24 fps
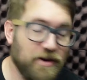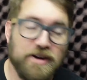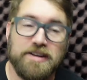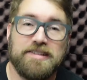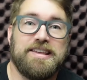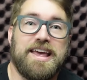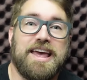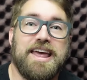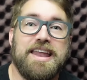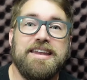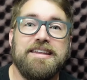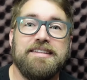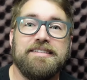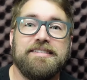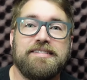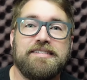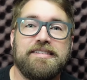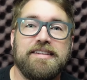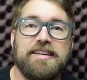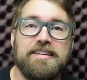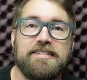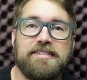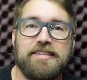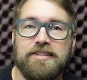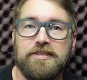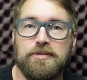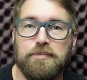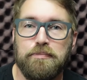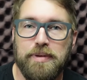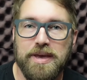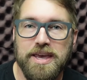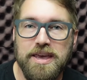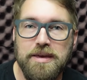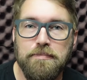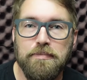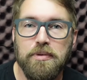our tendencies as
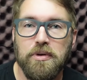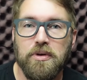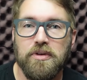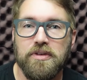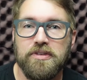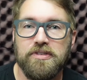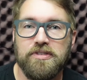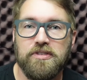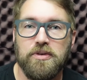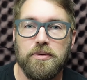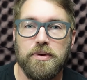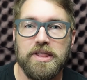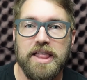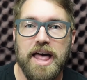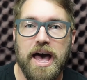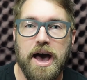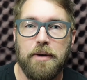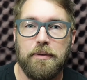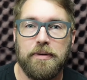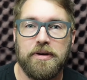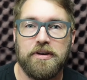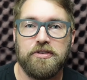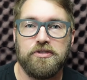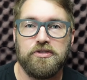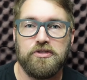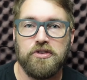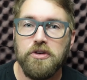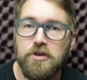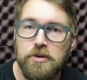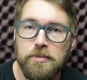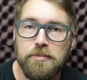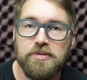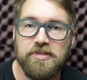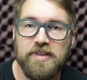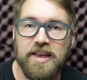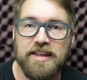people is to allow our
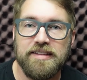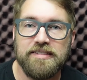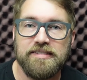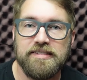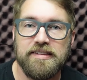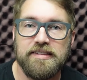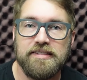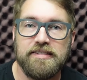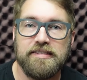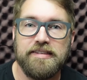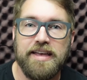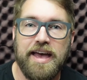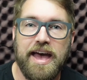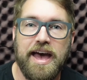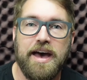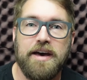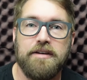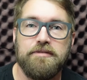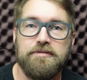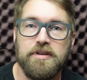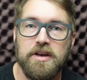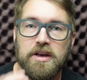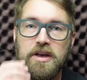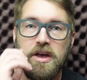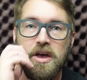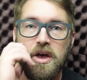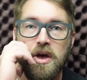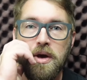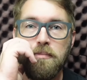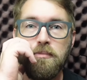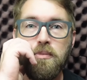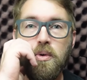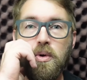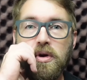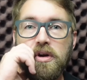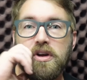circumstances to have
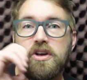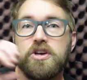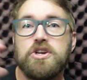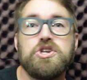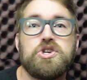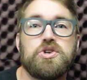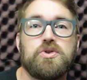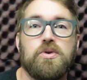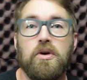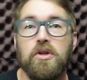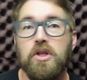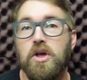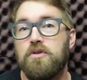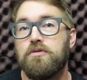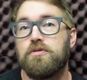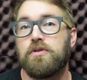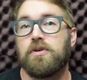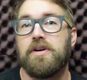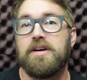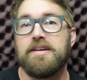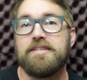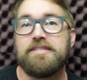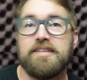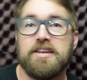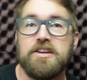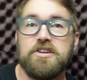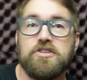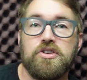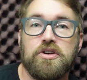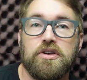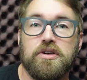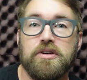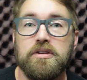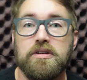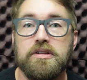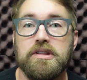more control over us
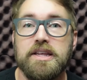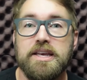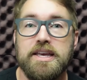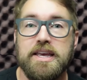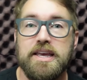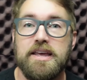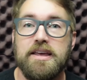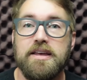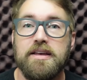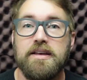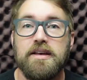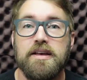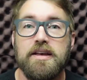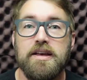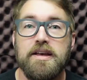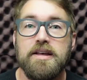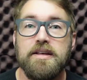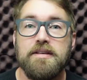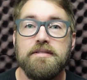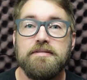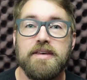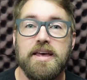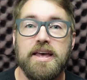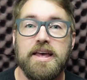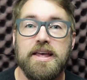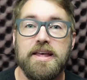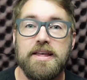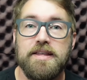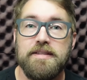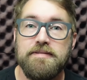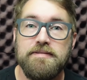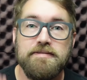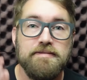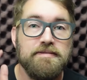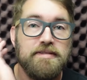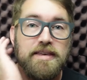internally
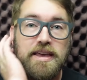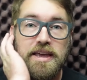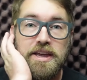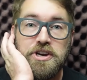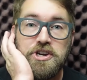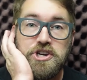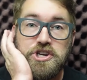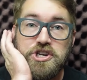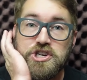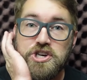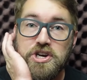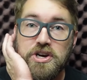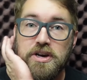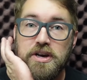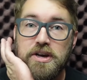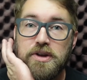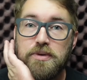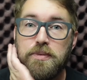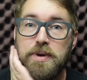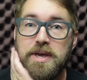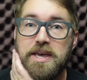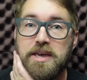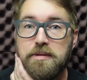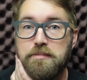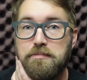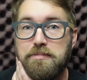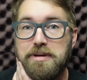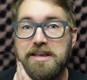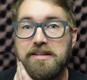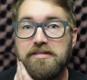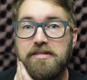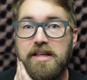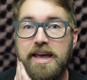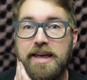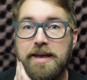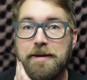than they should. We can be
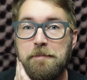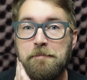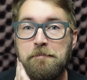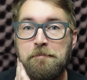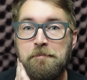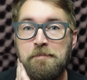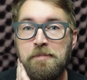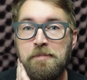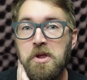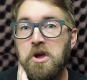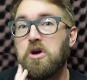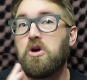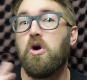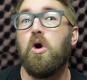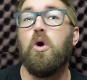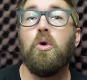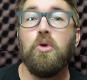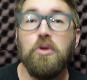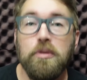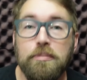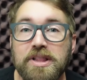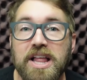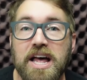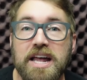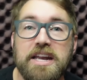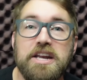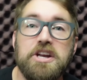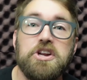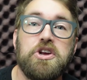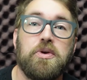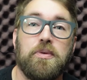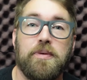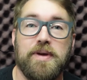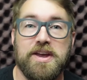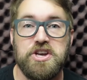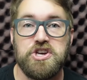like cold-blooded
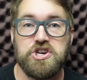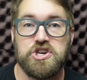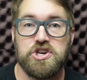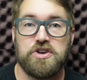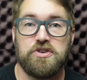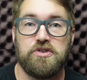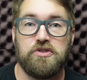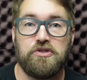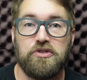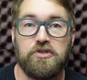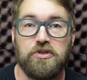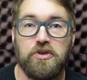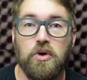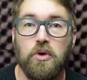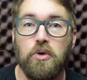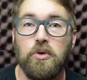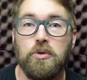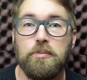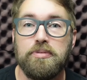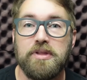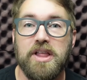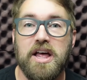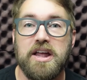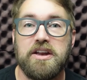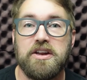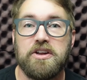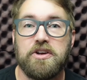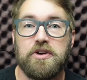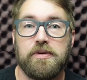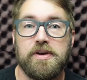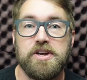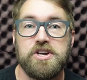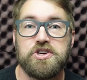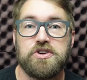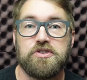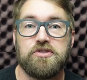creatures. Cold-blooded
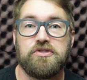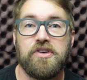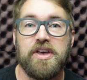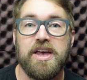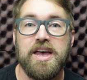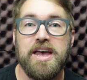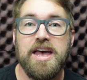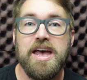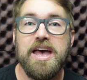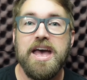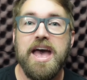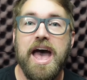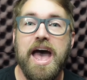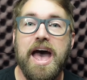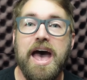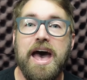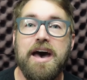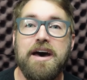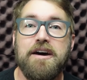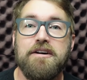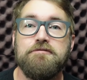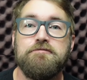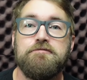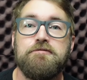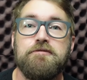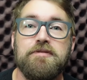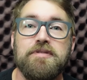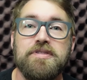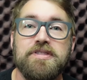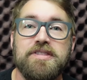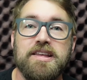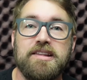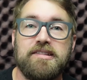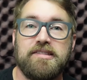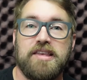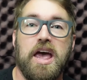creatures have
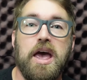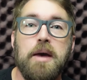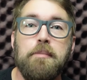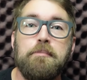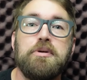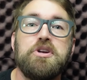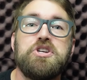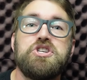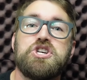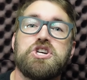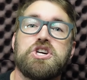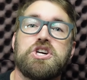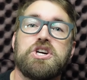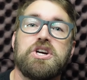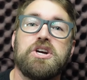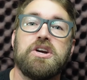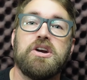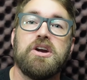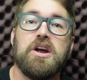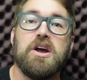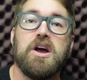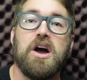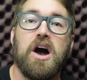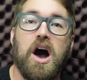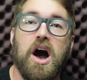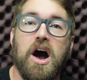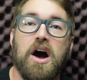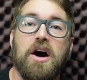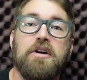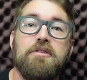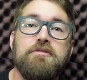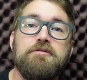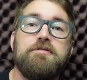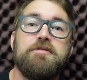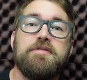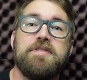the temperature
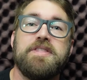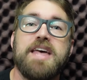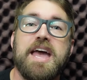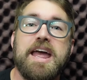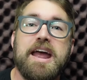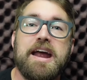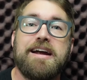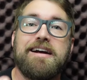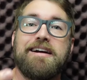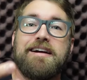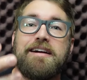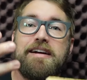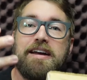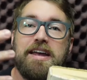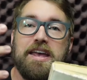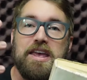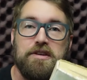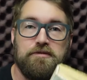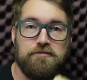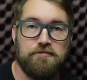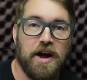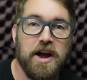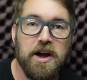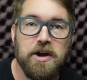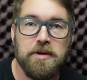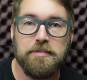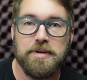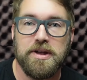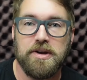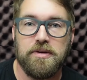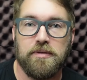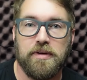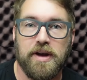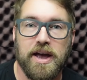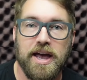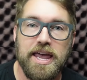of their
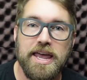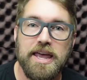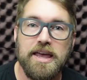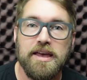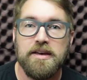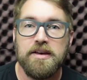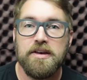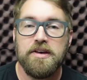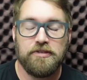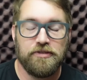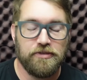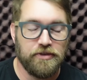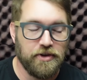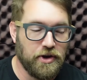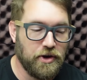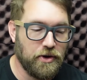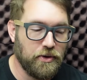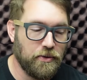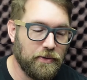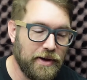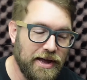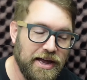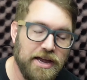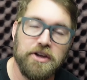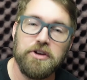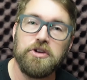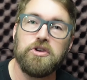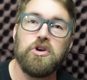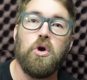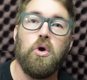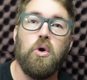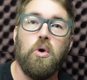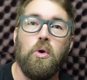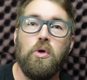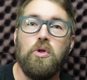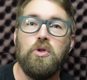environment, right? So in
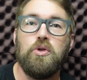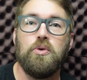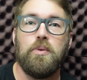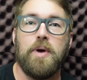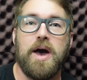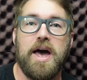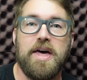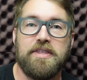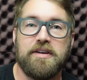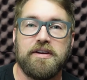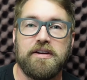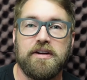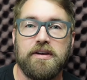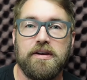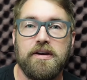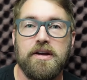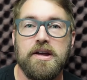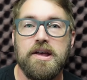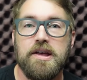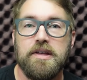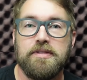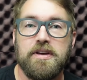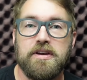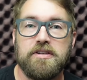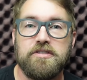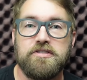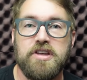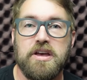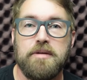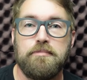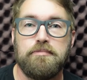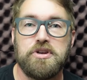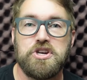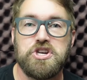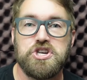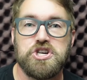cold weather, their
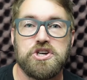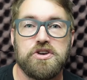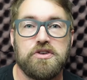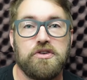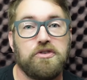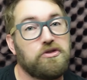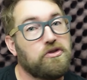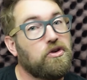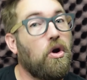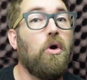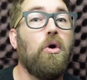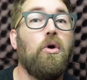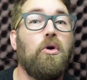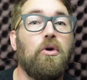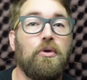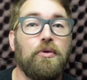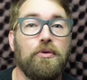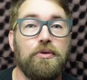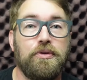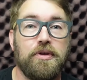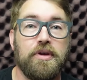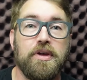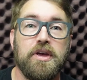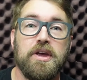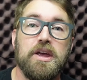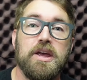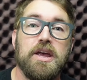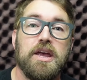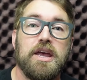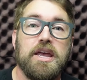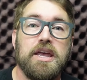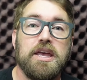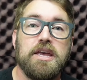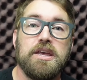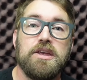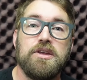temperature is cold.
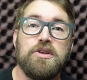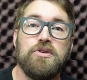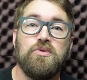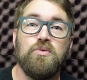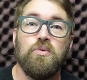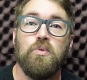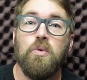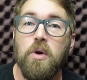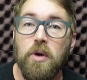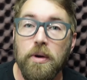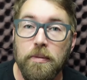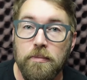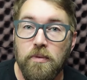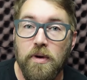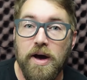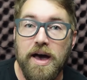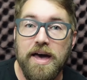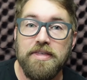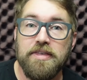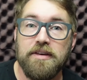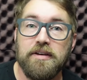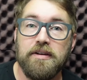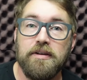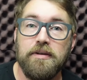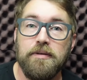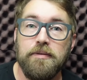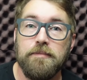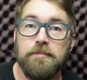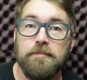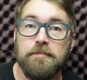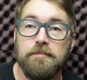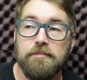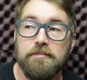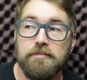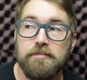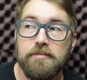In warm weather,
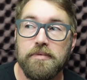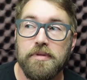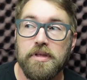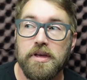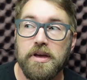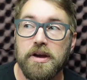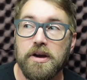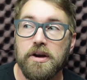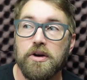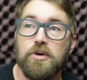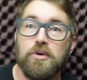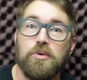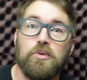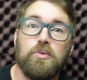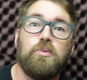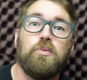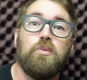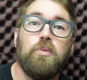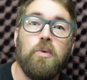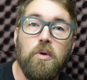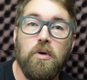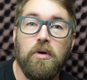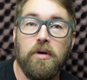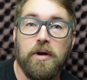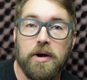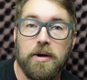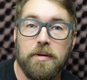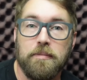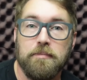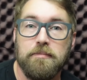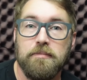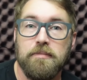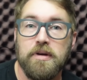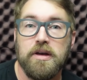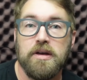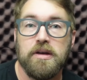they're
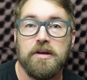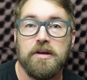warm.